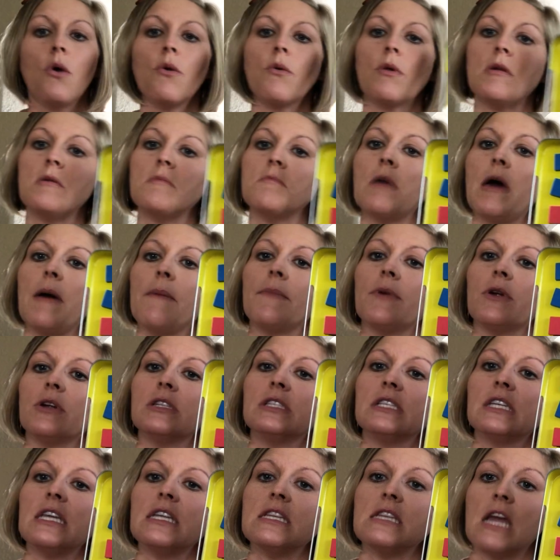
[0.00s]
Remember,
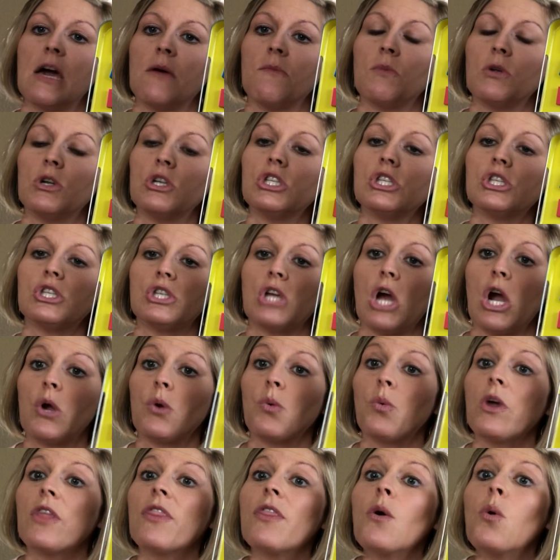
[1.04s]
teen numbers start
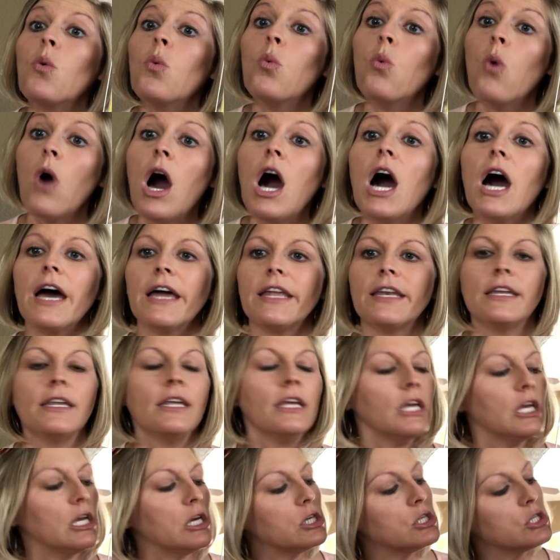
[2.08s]
with a 1.
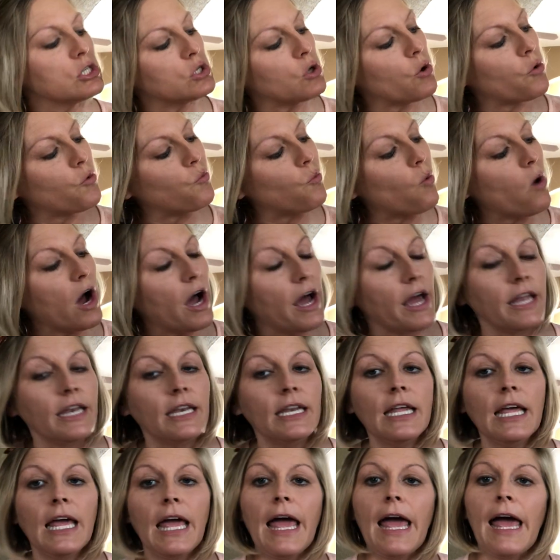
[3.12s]
So
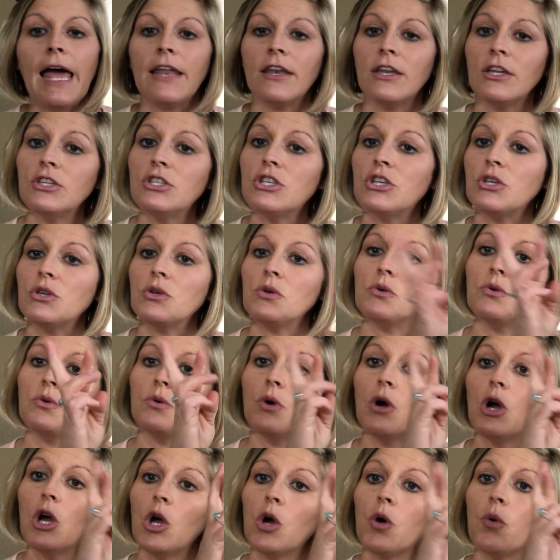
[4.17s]
1 and a 2
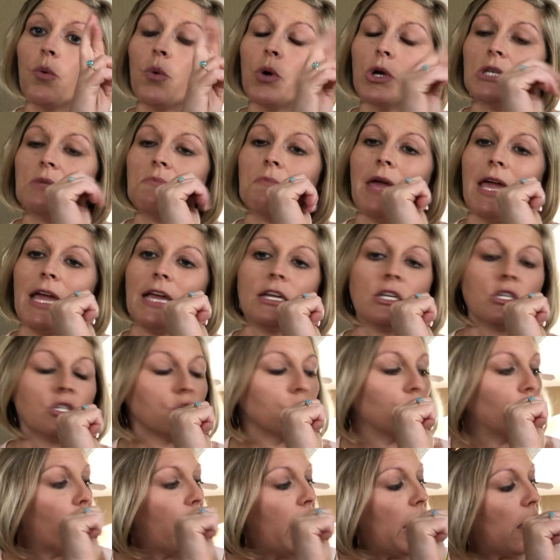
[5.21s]
would make
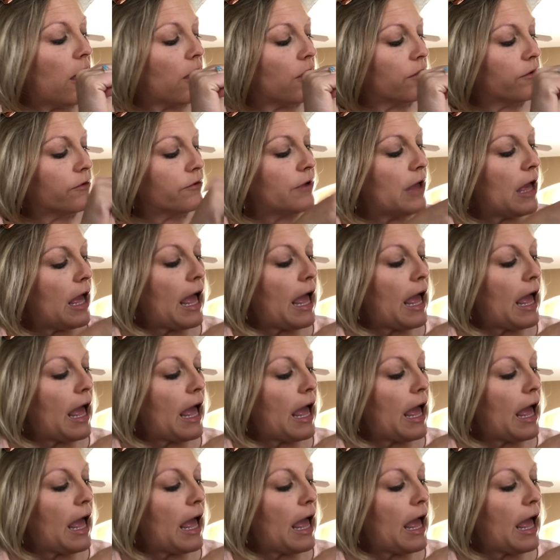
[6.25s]
12.